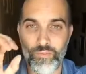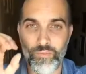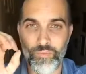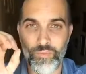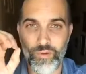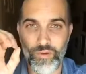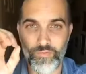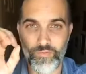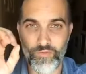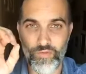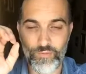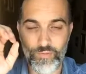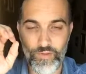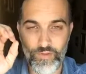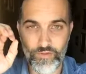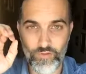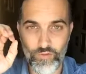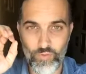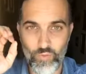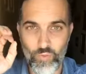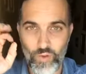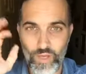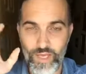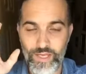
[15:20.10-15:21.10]
But from this
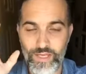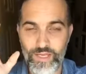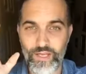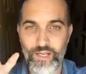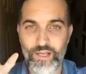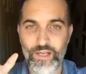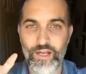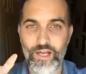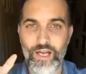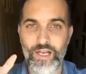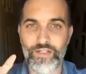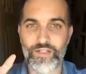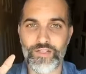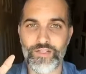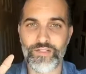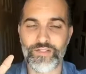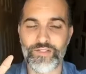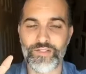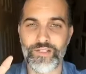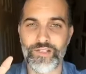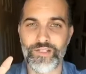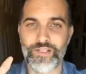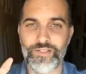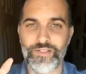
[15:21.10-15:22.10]
awakened
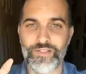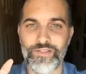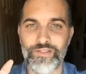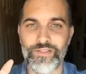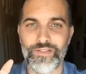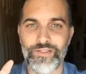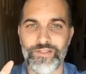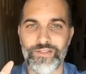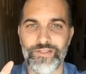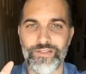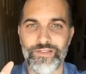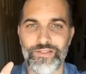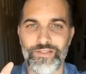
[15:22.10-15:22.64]
consciousness,